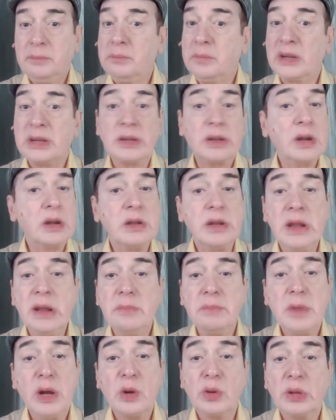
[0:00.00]
But
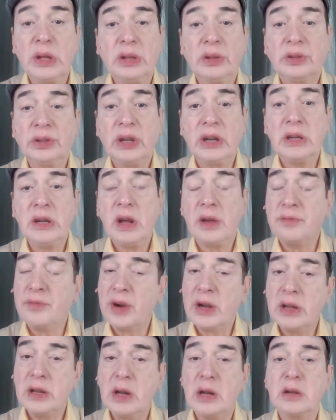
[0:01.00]
deep down inside, I
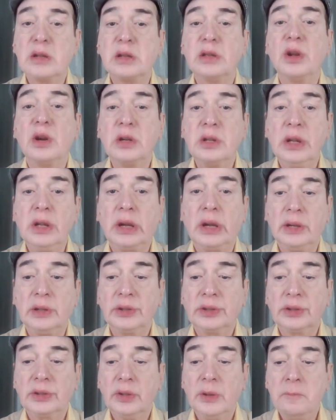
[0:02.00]
find that is not the
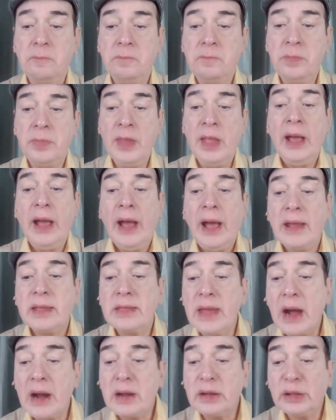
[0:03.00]
case. And
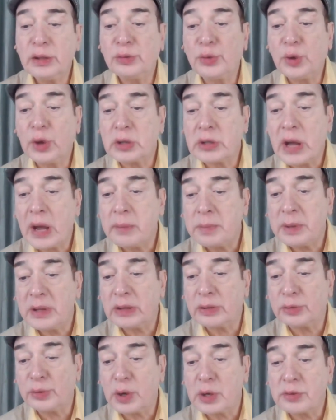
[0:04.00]
that is what
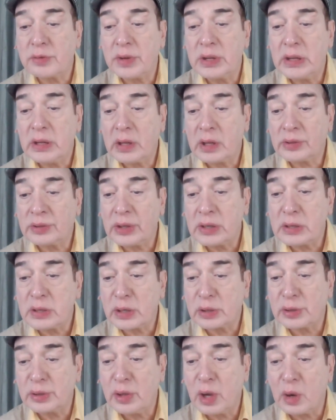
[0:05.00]
happens, what Vinita said
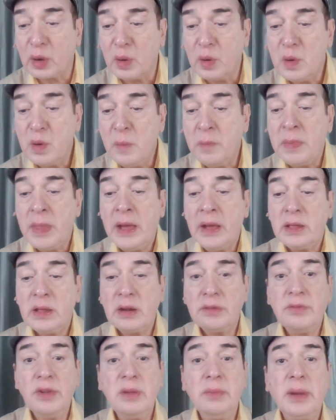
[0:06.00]
just now,
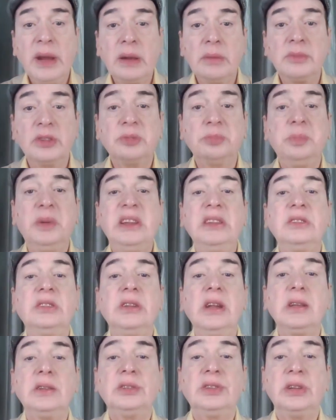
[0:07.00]
that we become
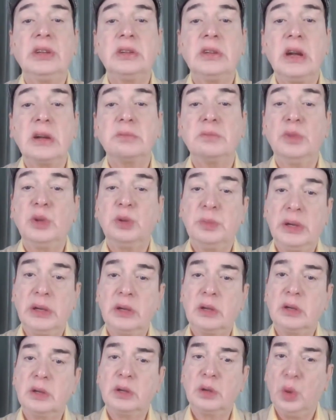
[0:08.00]
speechless at that
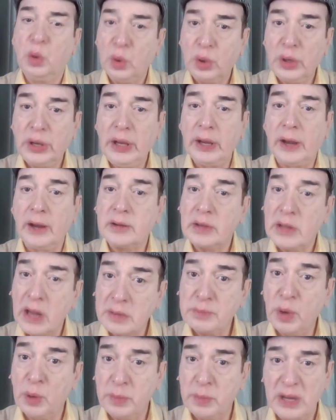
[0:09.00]
moment. Okay, at
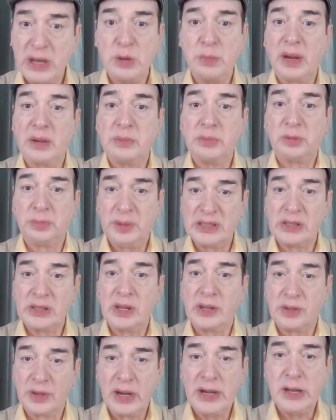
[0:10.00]
that moment, you become
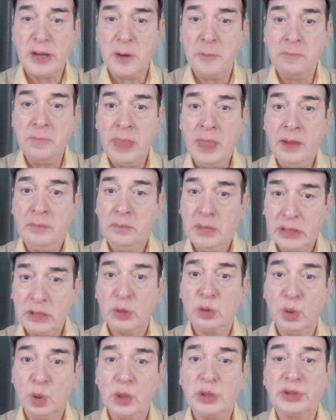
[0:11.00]
speechless, right? But
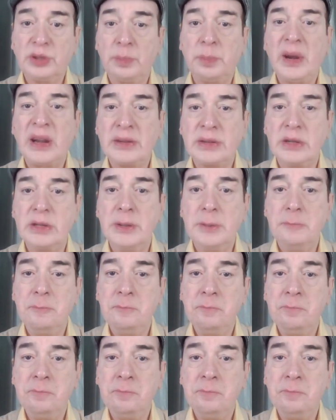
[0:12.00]
you know it's a pattern.